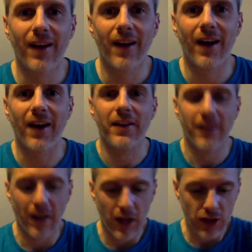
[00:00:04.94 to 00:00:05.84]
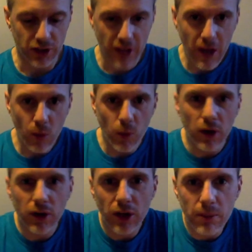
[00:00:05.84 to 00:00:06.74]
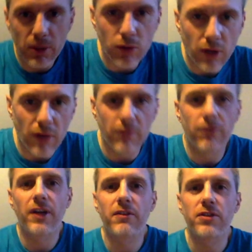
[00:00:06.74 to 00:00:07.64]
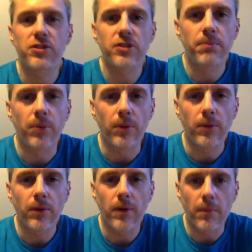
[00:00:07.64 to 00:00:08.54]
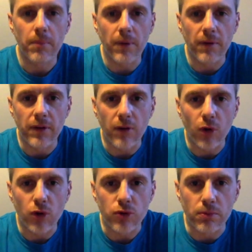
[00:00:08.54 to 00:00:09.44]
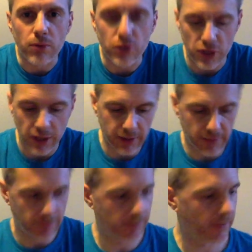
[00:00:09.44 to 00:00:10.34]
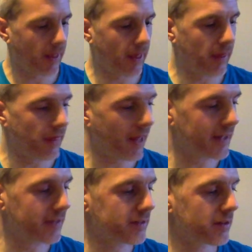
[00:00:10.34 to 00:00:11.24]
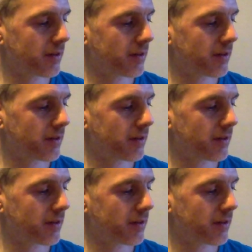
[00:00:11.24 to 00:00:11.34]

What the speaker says: Hi, today we are going to be doing a very simple but very awesome project, and that is